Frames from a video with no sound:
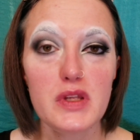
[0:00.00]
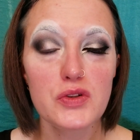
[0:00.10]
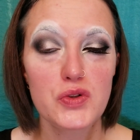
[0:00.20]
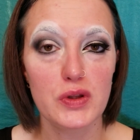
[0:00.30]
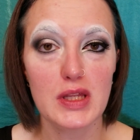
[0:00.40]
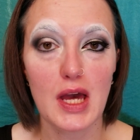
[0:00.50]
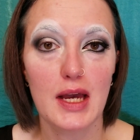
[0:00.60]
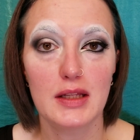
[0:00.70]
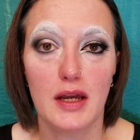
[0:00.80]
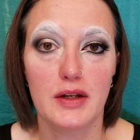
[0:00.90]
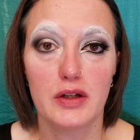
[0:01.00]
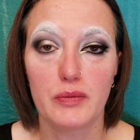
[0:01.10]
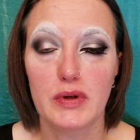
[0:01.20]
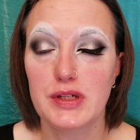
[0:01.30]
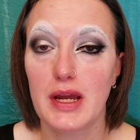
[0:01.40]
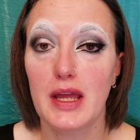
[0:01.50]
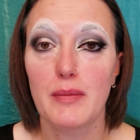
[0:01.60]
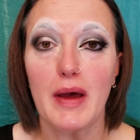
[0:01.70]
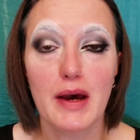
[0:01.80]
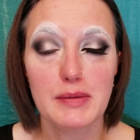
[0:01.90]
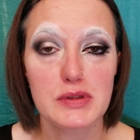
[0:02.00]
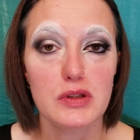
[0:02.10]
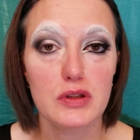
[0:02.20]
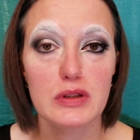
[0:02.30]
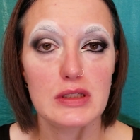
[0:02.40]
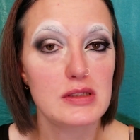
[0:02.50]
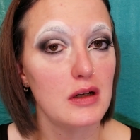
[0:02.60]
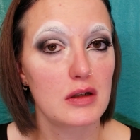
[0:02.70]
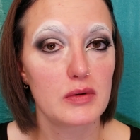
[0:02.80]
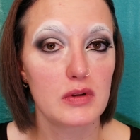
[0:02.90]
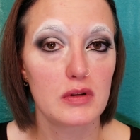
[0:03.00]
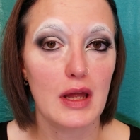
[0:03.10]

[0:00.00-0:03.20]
do the eyeliner, which I am absolutely terrible